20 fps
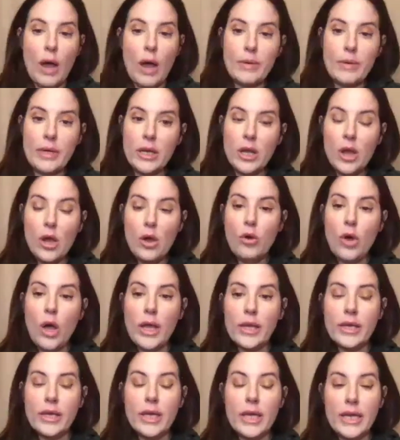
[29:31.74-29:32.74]
I mean,
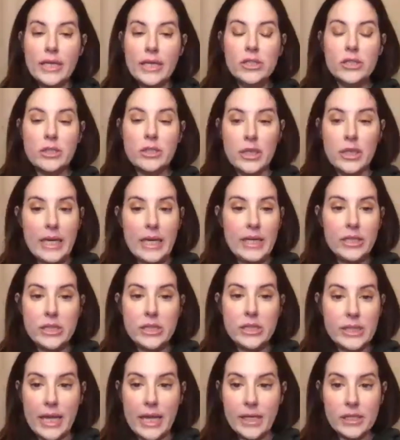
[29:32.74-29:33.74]
each
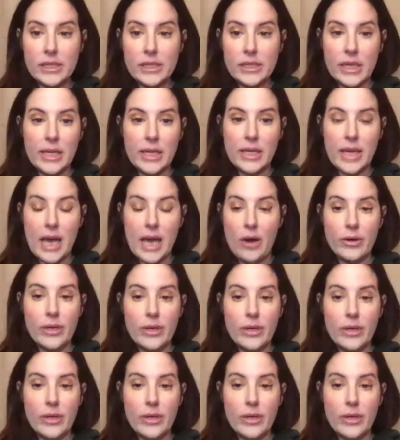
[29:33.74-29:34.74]
state, city,
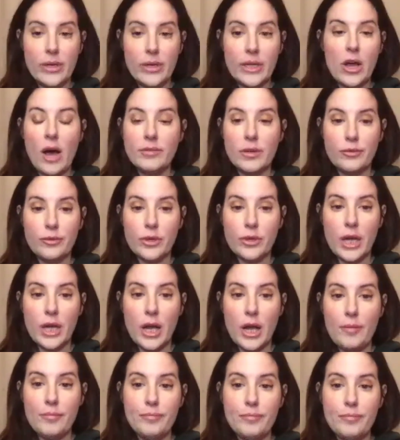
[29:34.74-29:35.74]
county, they all have
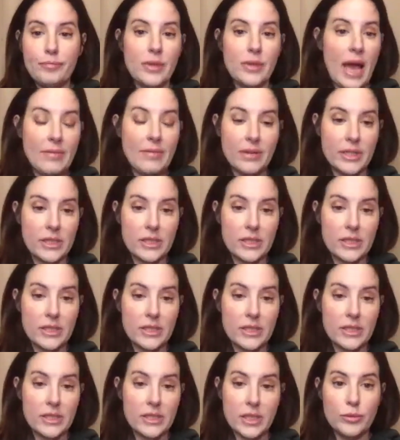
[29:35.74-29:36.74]
different
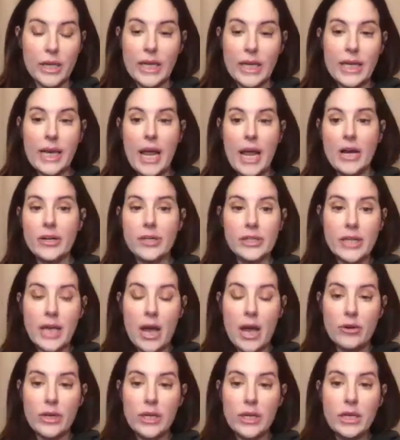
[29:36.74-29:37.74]
advocacy groups. Like in Harris
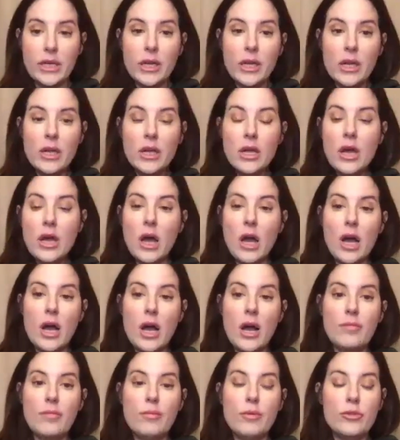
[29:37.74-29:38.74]
County,
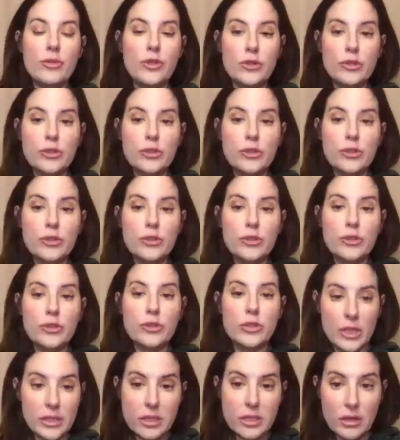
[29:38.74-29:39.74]
there's
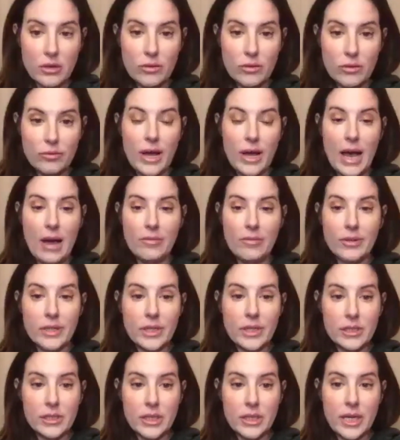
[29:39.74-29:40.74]
a list of
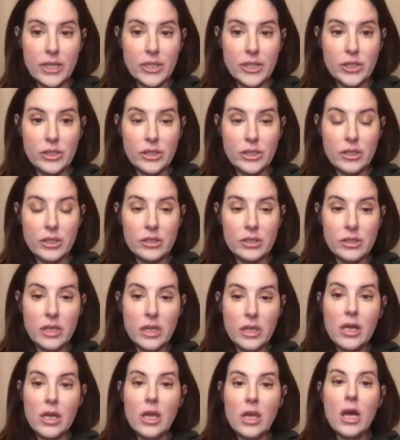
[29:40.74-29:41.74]
advocacy agencies,